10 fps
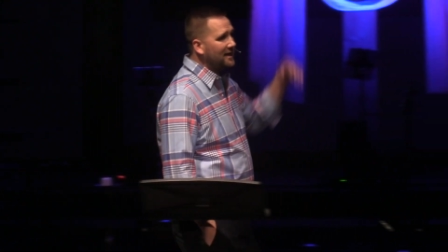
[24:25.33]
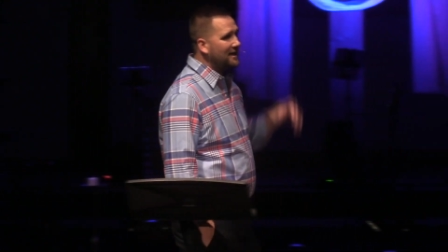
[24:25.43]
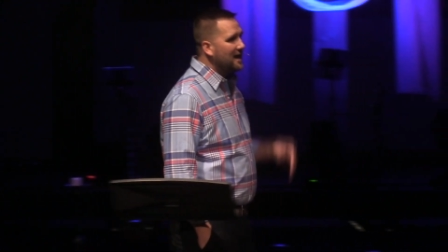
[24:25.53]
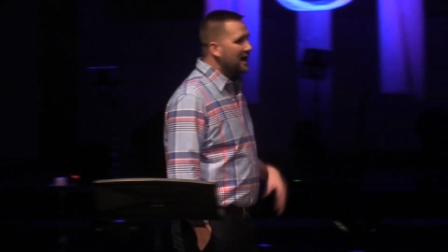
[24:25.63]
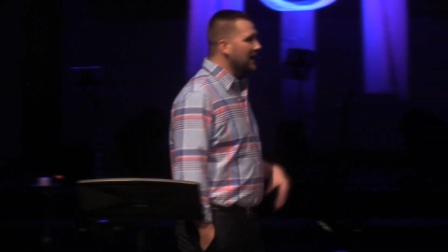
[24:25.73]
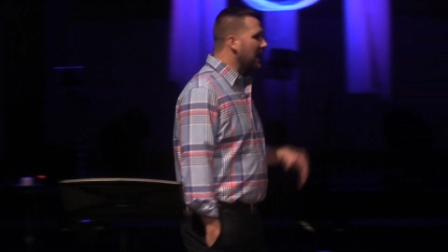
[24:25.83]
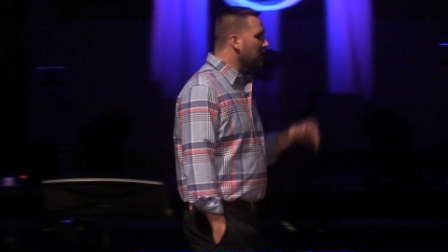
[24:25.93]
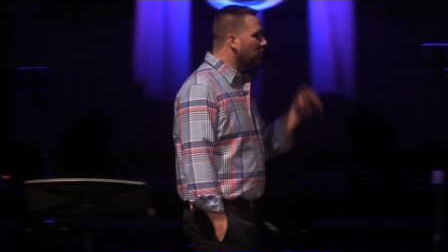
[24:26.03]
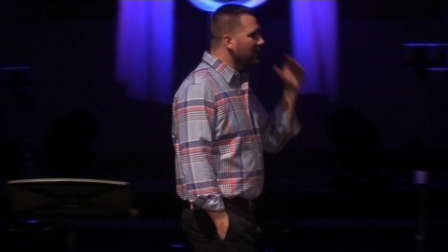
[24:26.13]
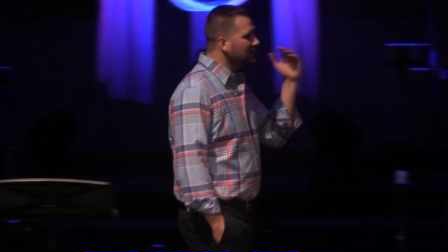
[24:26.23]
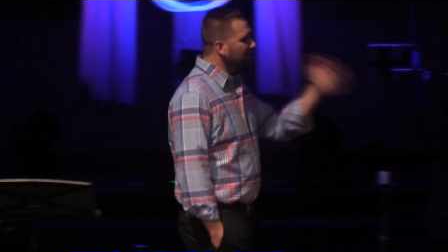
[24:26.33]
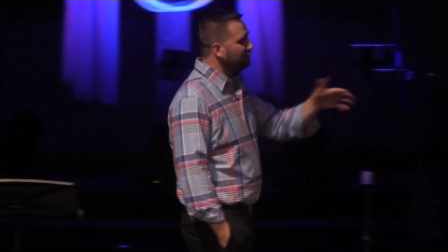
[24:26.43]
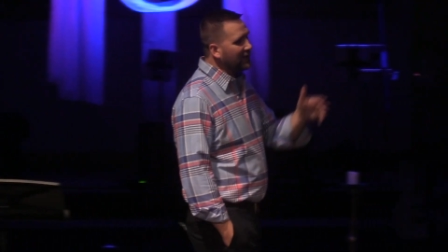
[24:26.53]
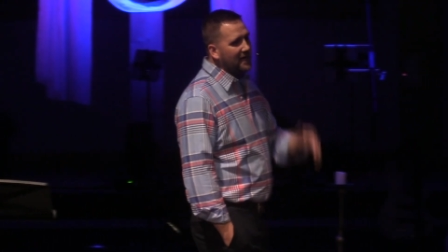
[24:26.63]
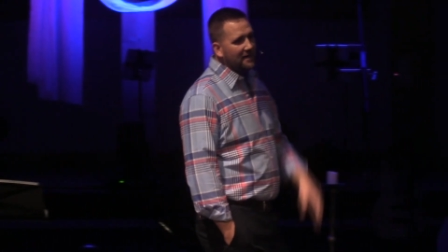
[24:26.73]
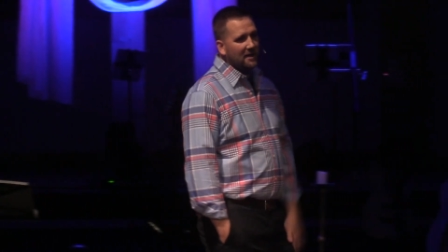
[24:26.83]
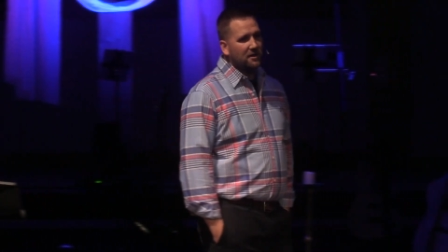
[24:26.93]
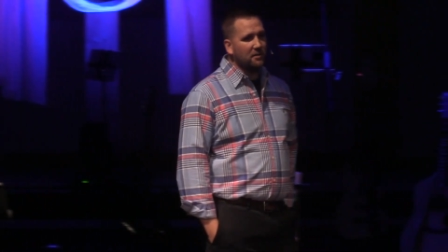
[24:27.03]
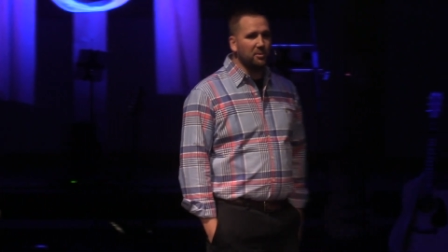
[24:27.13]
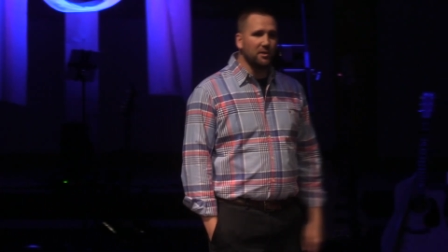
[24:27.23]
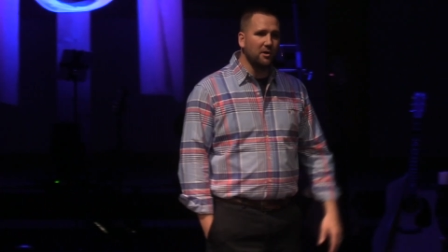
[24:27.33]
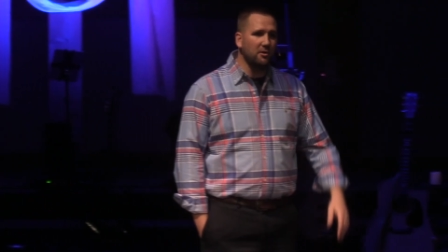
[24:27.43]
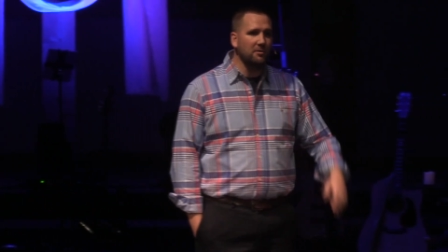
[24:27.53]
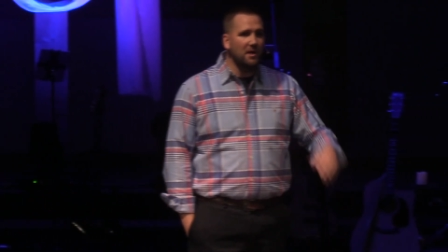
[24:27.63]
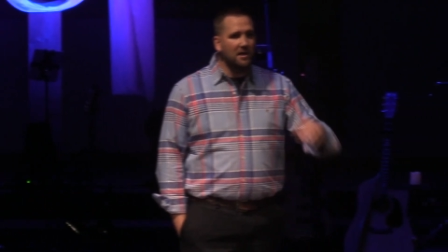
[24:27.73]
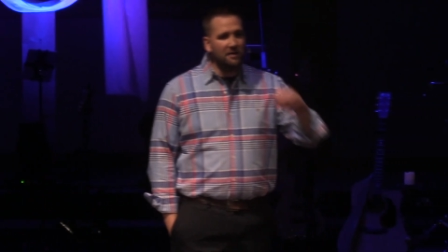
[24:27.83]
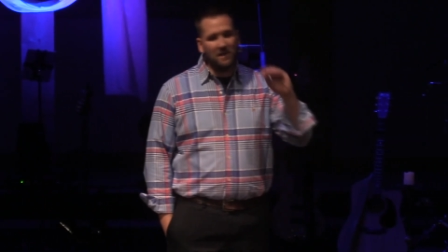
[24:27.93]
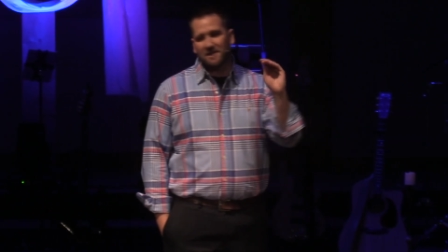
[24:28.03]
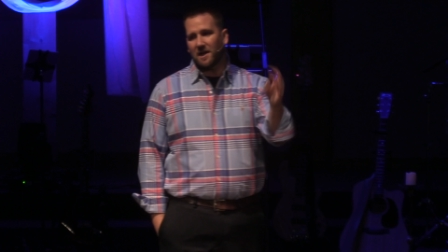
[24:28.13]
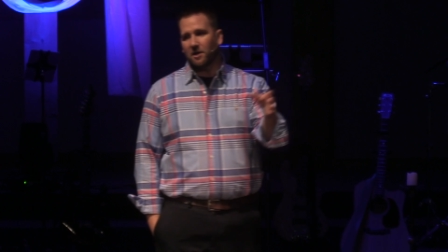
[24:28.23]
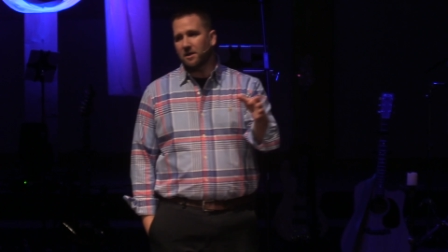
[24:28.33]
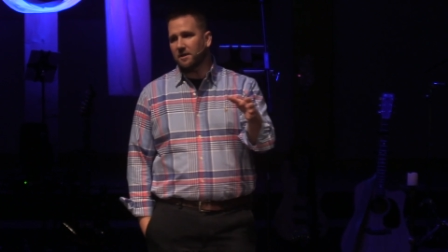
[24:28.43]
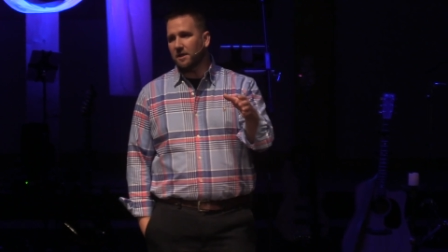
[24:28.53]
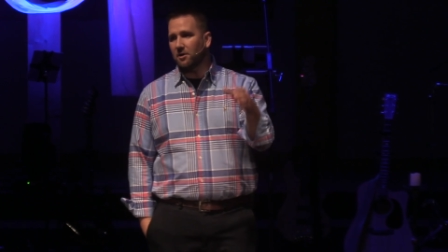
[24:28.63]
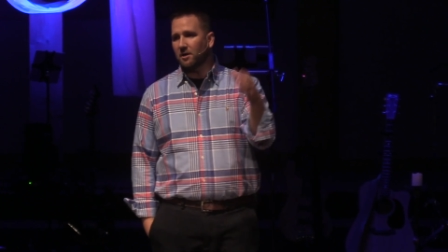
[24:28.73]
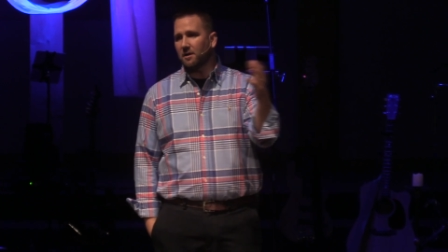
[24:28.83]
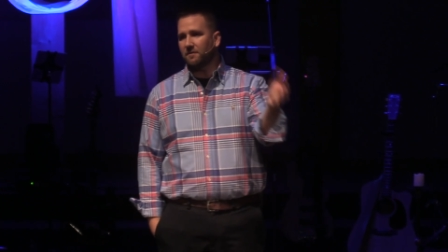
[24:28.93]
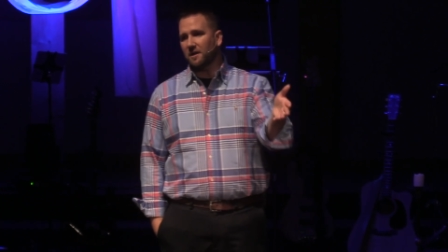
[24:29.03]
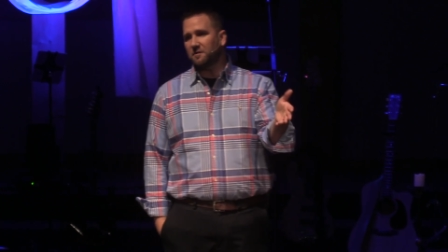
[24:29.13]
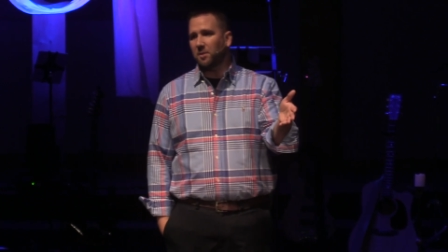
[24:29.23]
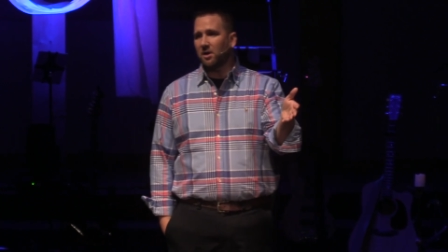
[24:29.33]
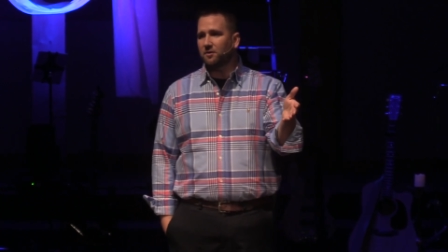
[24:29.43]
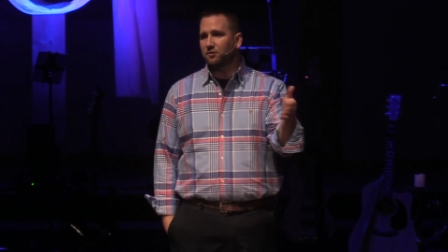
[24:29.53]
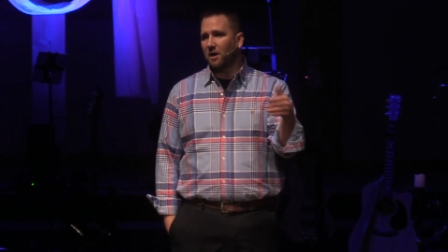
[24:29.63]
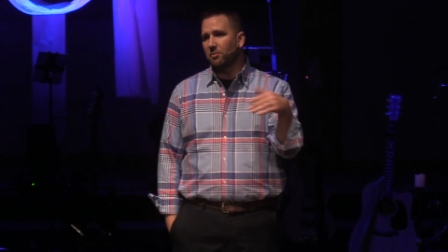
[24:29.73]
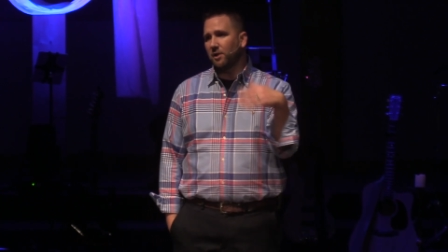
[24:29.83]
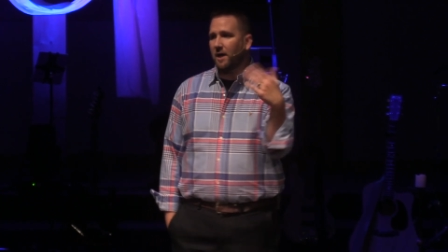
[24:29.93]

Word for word: And, and I don't want to deflate the balloon and tell you that you're going to experience trouble.